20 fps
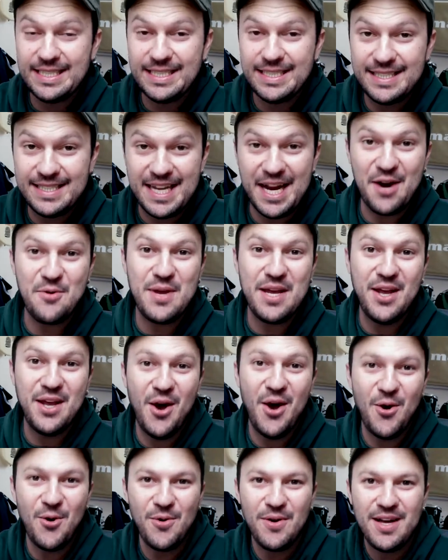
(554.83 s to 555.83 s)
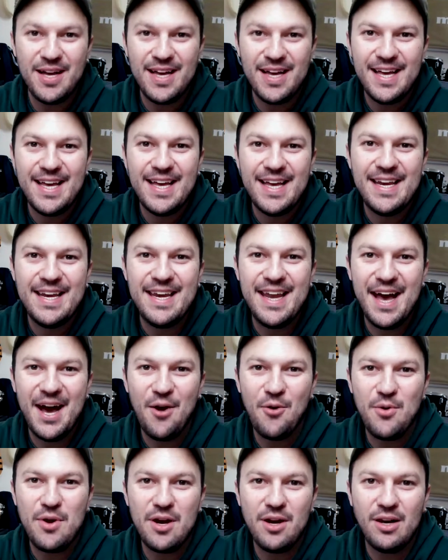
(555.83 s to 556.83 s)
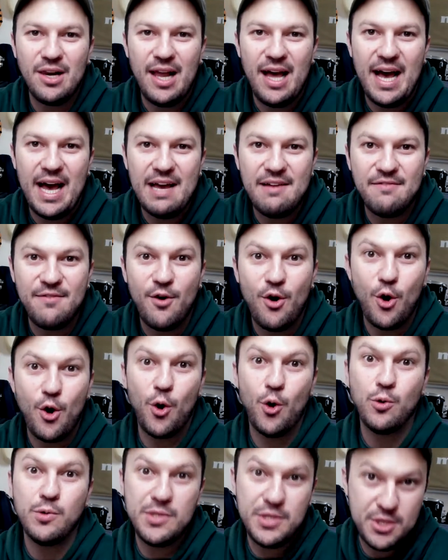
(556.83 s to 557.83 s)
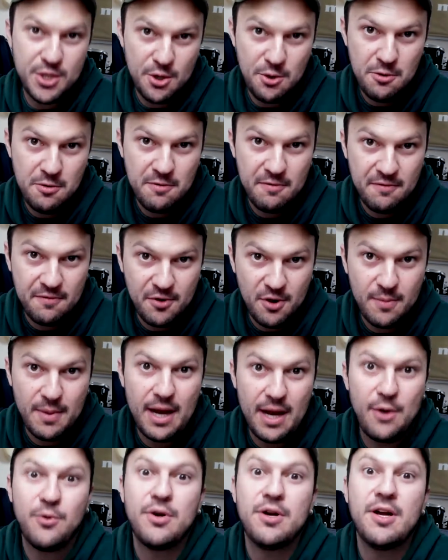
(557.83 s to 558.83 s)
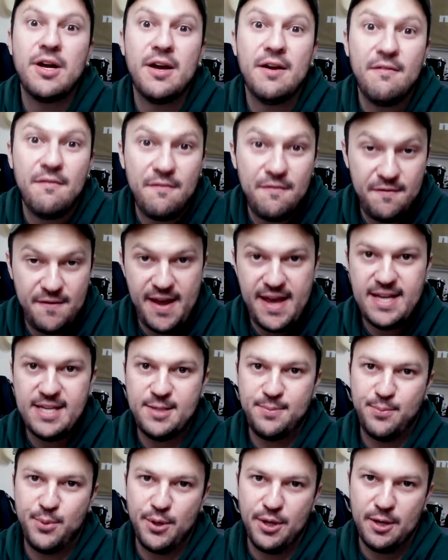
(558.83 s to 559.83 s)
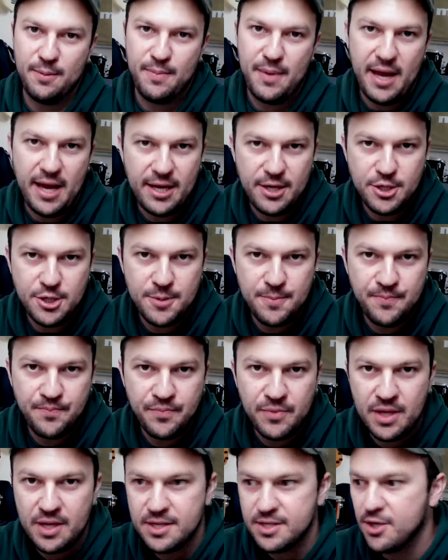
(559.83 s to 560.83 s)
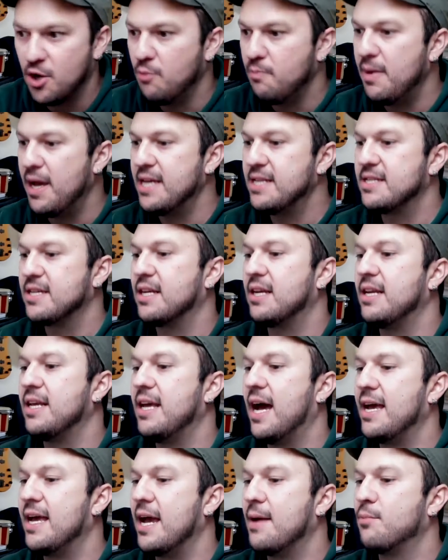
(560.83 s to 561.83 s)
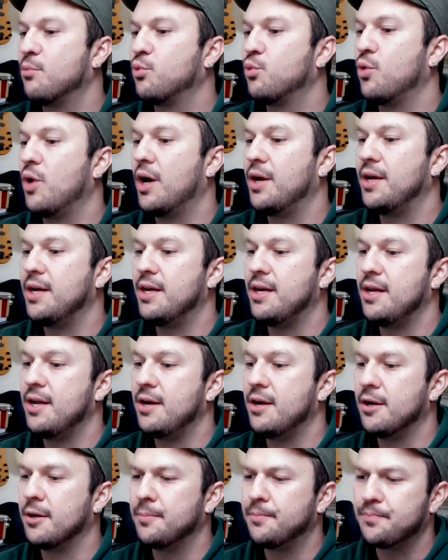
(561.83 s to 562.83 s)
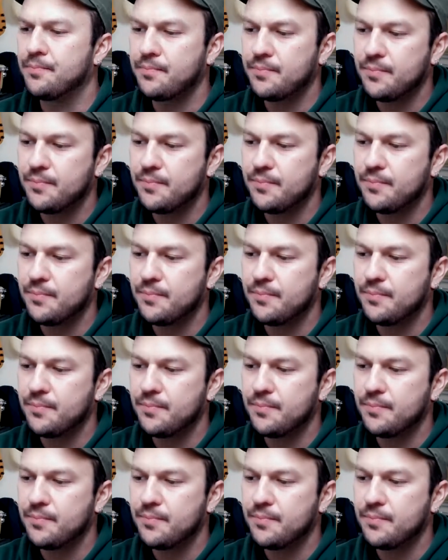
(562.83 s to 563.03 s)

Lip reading: there we go. Now we are live also from our Facebook page. So basically, I am running here